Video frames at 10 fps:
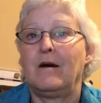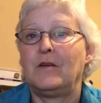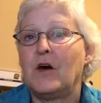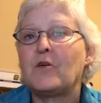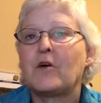
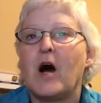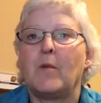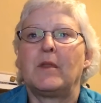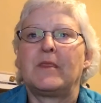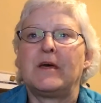Another
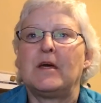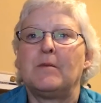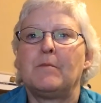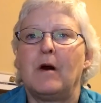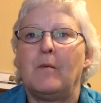common
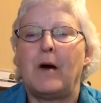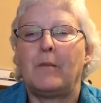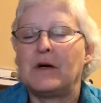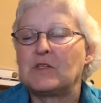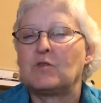theme
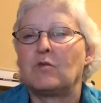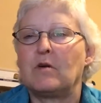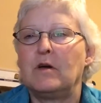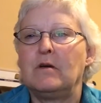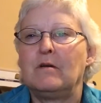about my
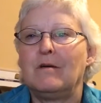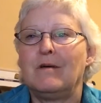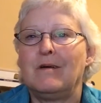story